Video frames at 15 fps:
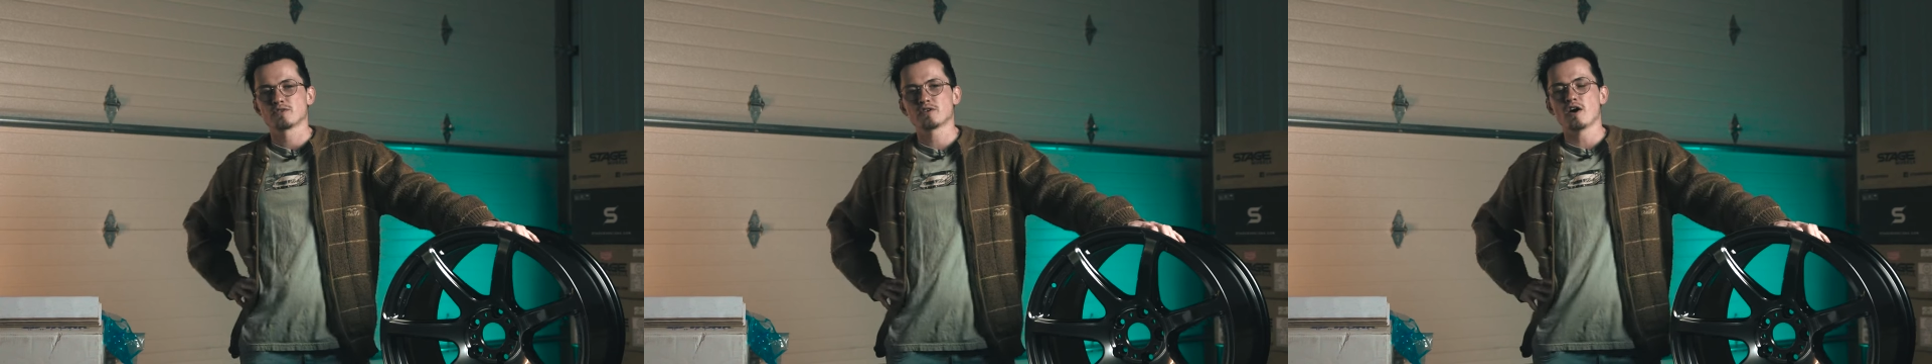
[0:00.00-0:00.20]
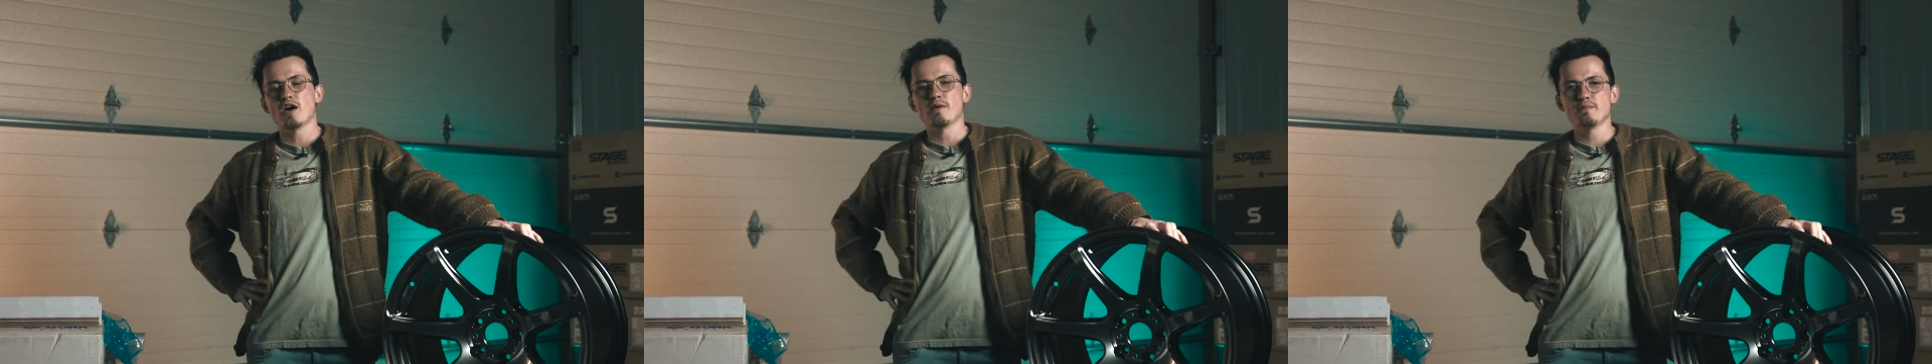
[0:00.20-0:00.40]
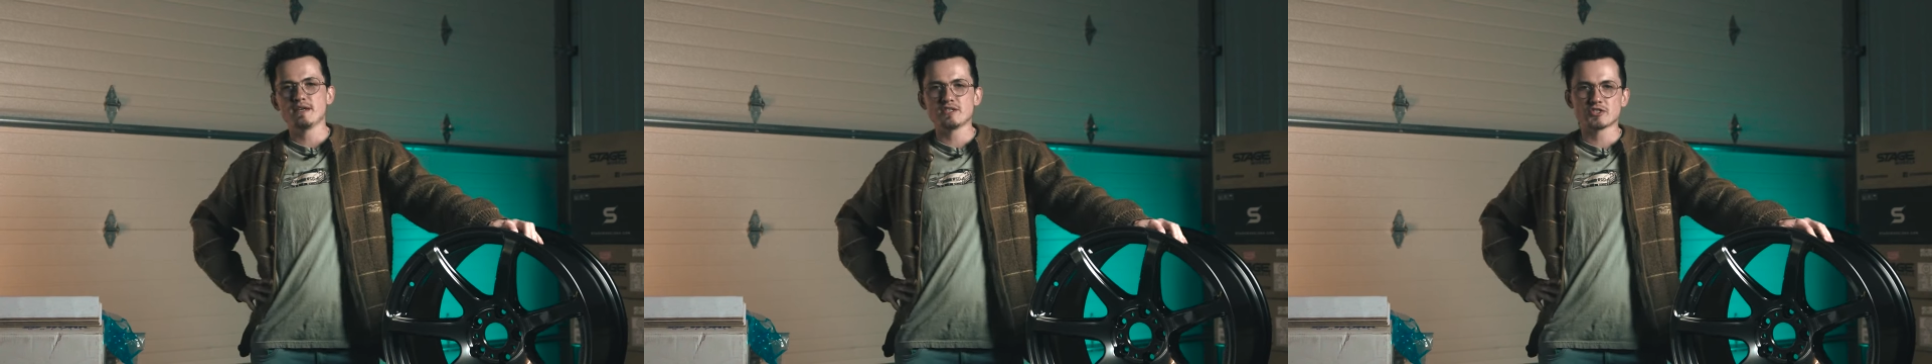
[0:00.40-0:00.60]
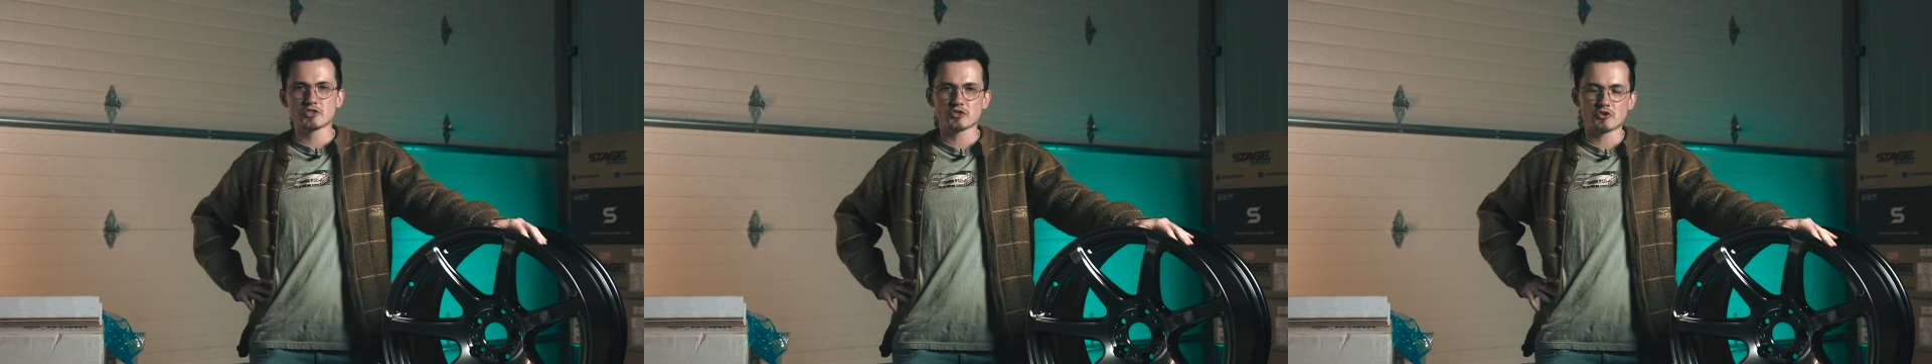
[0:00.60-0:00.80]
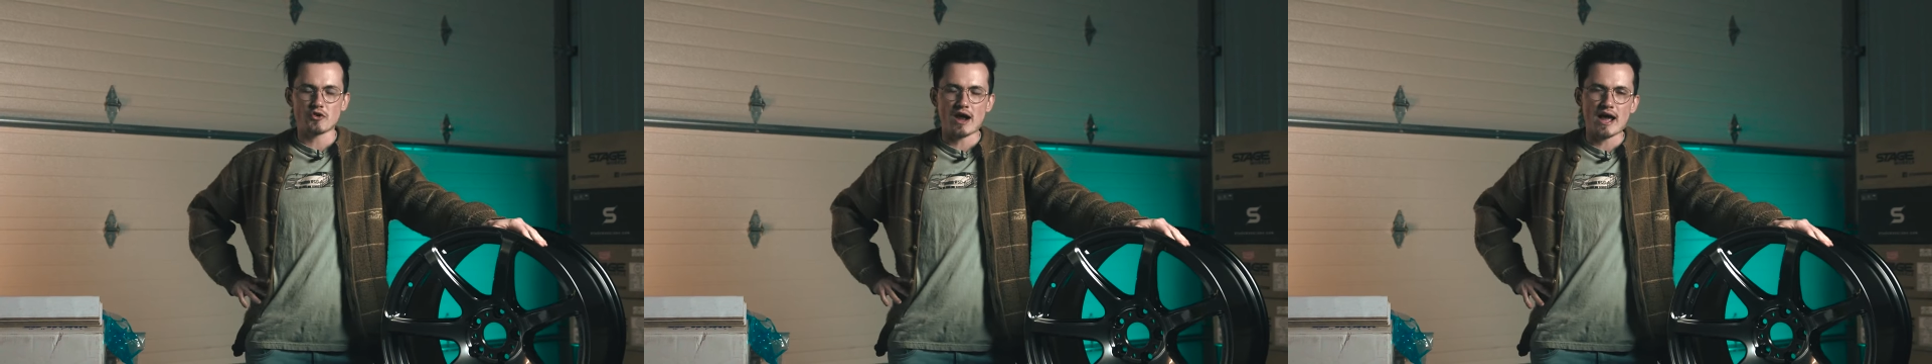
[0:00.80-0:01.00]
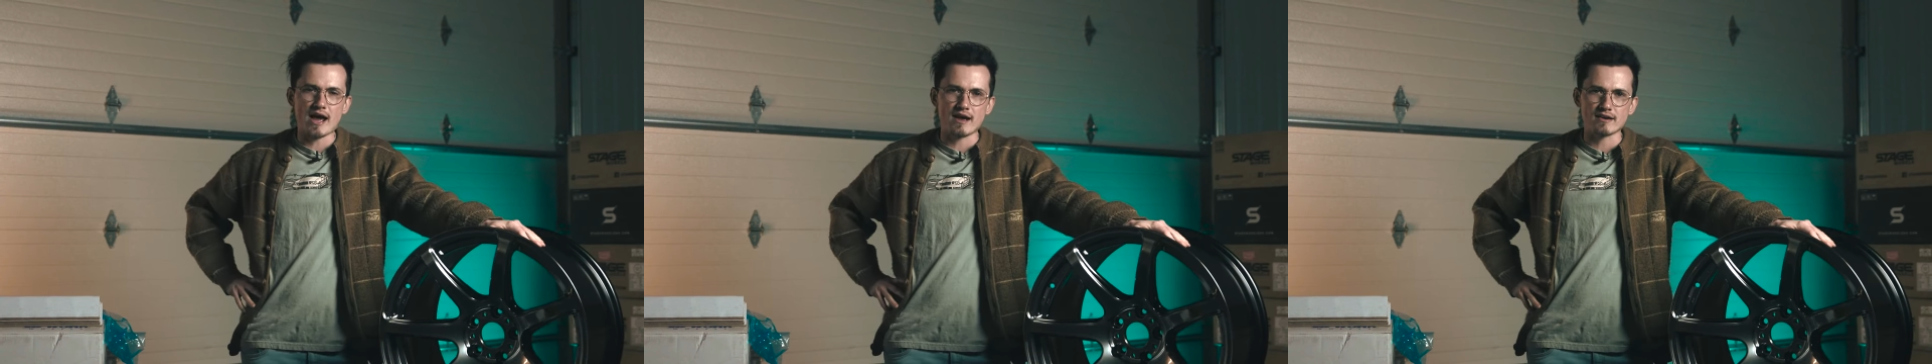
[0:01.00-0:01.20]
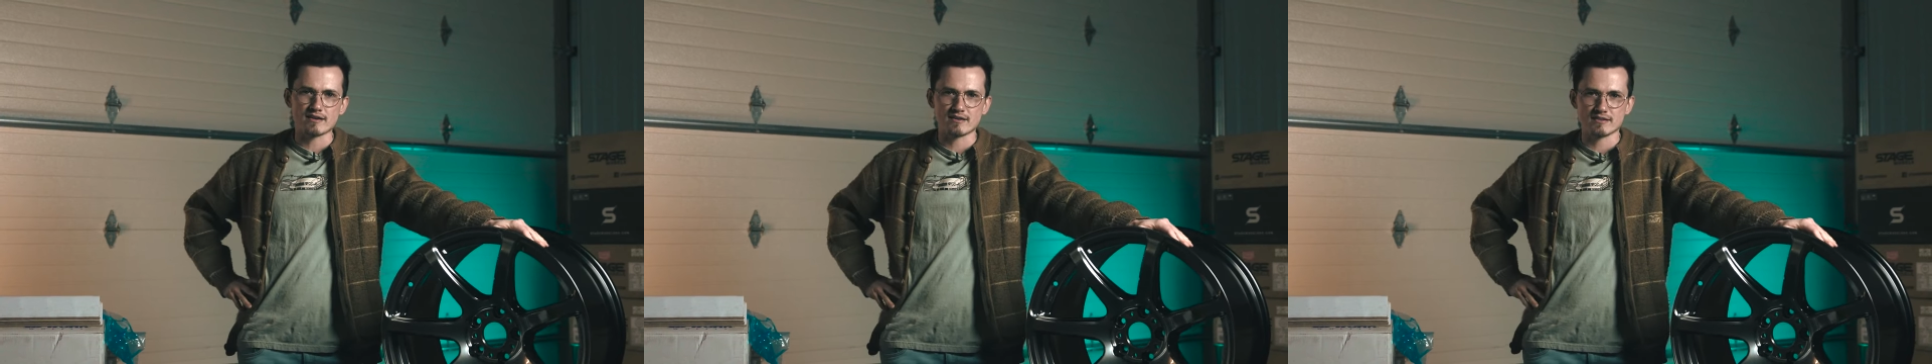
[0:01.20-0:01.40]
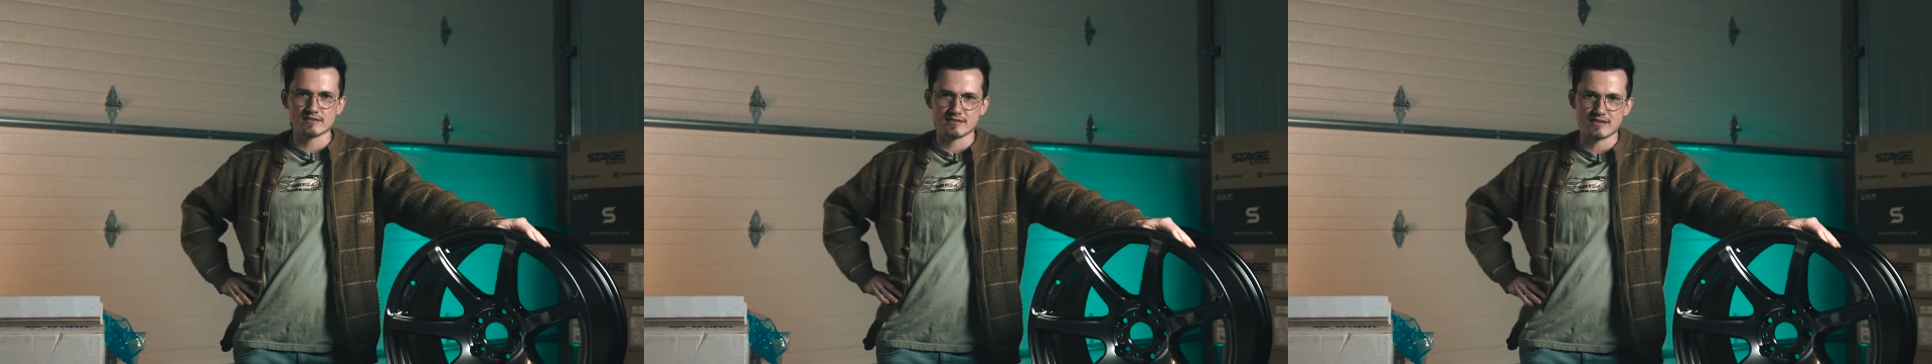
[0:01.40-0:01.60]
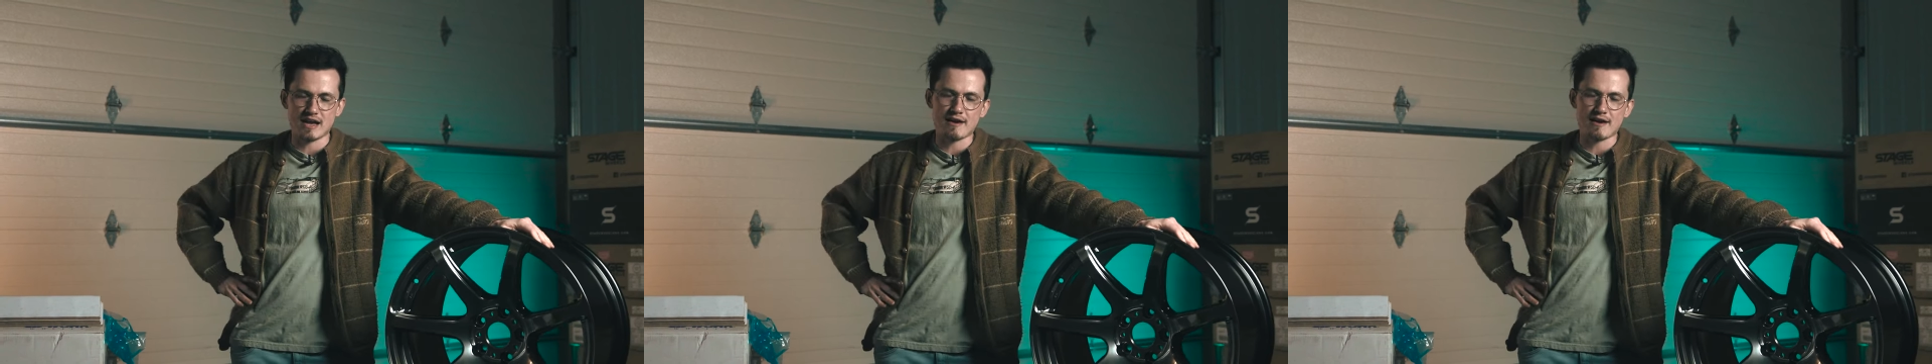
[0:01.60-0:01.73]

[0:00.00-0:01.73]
call me Scrat, because